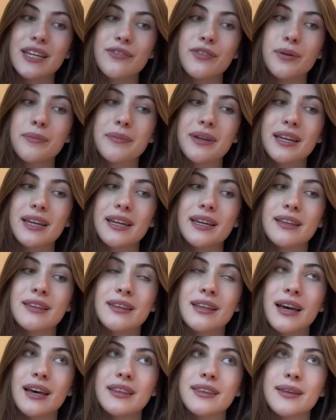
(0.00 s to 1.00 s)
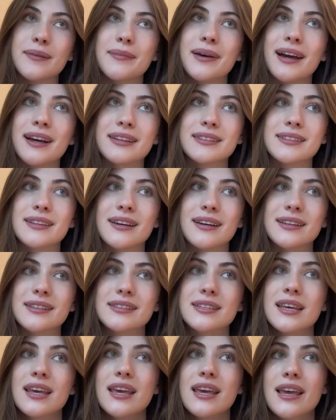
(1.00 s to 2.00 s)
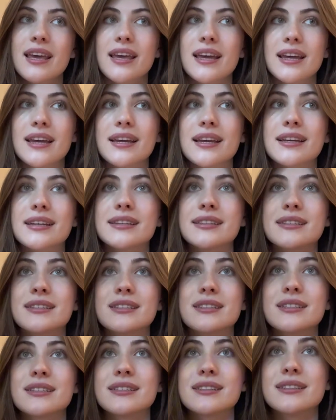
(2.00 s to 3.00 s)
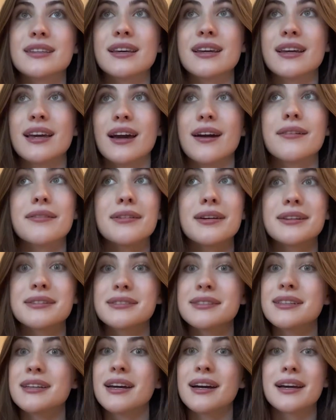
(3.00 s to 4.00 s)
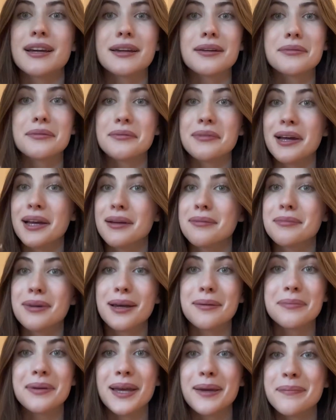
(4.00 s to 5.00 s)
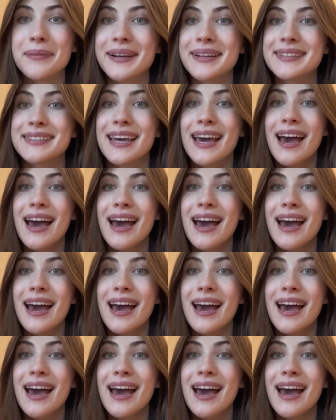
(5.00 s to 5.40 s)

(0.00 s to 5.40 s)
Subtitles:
for me that the Mac does is just like how nicely I can write my papers.